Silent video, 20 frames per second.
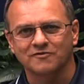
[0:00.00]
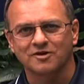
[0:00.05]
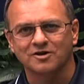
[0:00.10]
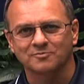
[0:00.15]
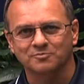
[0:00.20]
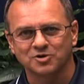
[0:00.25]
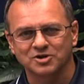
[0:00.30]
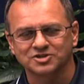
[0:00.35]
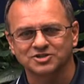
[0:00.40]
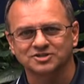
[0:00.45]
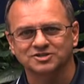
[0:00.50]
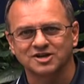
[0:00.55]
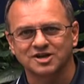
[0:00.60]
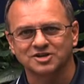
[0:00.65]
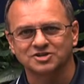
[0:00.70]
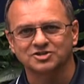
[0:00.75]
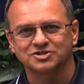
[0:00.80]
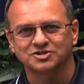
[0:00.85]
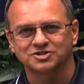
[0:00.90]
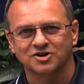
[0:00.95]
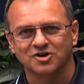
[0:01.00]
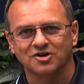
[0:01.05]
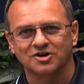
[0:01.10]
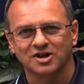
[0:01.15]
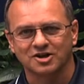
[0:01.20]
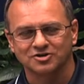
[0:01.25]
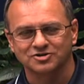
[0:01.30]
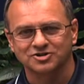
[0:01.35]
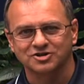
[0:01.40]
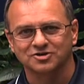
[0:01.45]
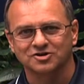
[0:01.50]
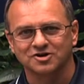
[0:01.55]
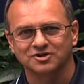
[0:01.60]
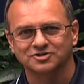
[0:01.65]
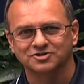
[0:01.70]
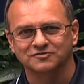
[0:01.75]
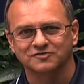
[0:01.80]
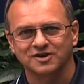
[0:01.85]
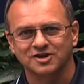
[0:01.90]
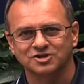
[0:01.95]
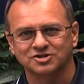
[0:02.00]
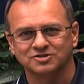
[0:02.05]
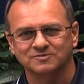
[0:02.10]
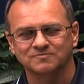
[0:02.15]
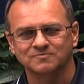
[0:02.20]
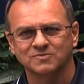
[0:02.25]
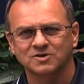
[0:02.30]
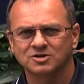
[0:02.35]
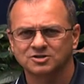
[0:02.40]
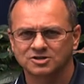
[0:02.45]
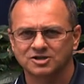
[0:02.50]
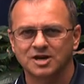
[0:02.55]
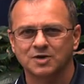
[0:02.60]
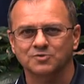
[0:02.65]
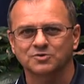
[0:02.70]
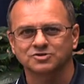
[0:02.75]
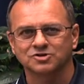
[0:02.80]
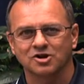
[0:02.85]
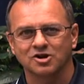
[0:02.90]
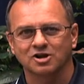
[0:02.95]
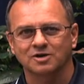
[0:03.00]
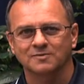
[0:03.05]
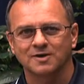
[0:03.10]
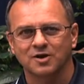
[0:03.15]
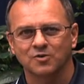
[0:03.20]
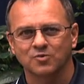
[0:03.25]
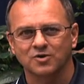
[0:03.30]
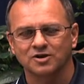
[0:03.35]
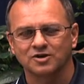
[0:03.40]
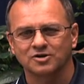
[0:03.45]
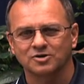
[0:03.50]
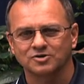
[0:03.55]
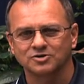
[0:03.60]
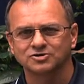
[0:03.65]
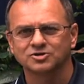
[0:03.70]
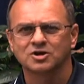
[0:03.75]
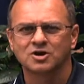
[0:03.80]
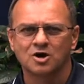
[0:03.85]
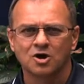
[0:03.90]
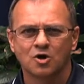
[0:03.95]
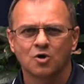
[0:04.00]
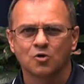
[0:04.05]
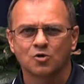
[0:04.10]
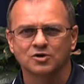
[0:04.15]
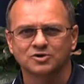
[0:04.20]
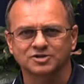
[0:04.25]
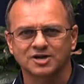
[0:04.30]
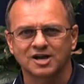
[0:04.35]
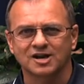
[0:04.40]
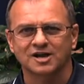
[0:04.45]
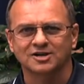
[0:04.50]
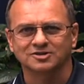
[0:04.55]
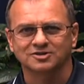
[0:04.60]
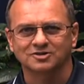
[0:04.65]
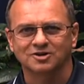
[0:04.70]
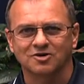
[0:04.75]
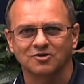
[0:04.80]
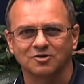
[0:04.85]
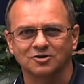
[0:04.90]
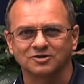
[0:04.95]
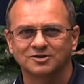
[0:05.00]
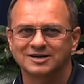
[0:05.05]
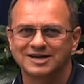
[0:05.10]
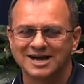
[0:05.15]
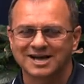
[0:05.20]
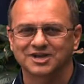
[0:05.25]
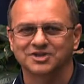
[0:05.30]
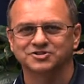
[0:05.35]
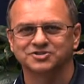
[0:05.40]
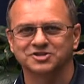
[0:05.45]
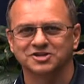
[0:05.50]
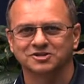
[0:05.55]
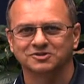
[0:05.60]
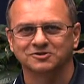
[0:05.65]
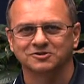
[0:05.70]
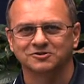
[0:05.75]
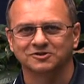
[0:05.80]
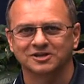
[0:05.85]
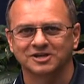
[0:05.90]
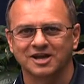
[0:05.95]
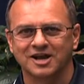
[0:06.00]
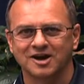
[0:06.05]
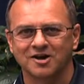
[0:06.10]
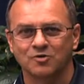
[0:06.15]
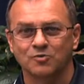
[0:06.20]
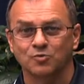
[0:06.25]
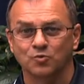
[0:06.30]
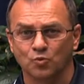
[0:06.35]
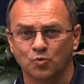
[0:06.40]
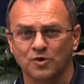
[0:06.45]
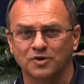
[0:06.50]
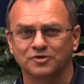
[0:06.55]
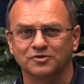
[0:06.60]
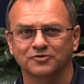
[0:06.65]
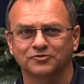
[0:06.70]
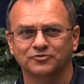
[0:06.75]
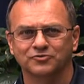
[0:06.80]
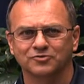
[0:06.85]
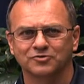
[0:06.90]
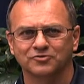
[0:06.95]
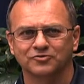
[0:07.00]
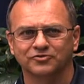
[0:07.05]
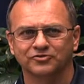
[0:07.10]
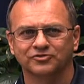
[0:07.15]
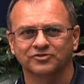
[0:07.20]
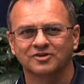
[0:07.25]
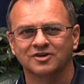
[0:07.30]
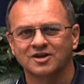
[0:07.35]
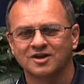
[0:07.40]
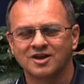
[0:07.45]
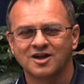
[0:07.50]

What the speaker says: of our presentations on energy conservation. Today we're talking about windows, or as I like to call it, I can see clearly now, window truths.